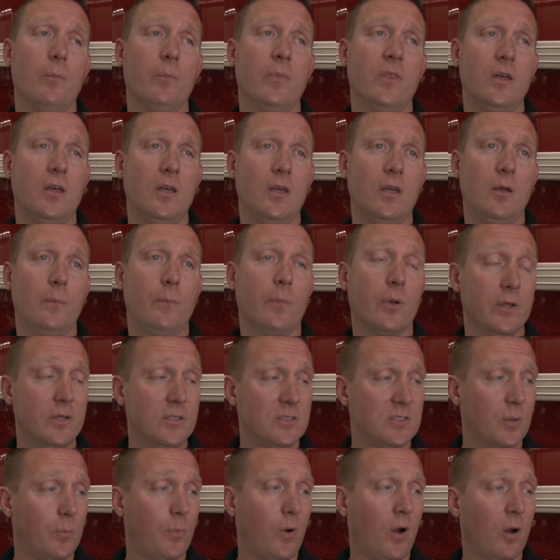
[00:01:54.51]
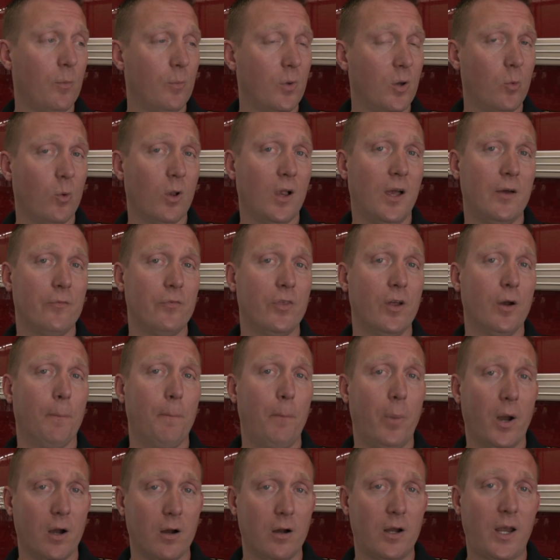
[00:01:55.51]
The police department will have their
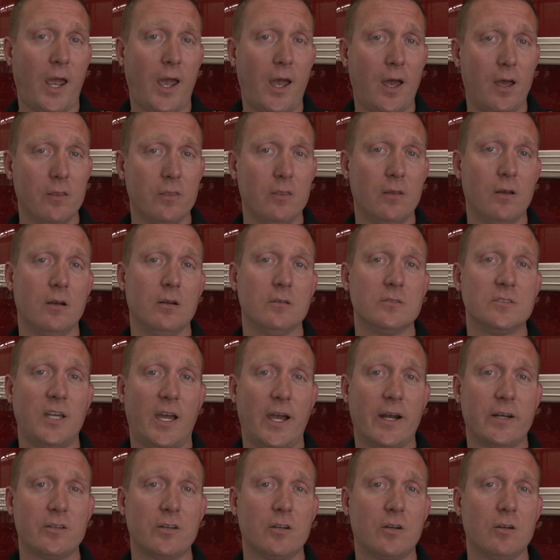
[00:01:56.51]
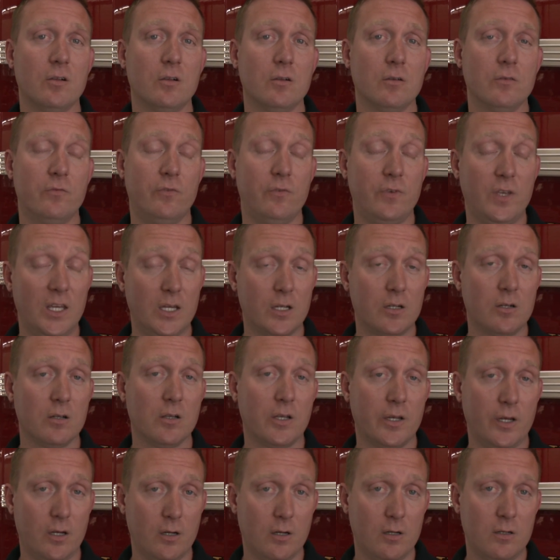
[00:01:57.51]
Bearcat, their tactical vehicle
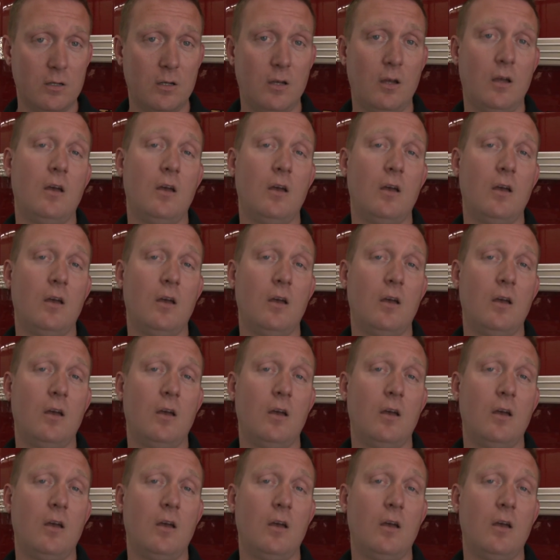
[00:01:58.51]
here,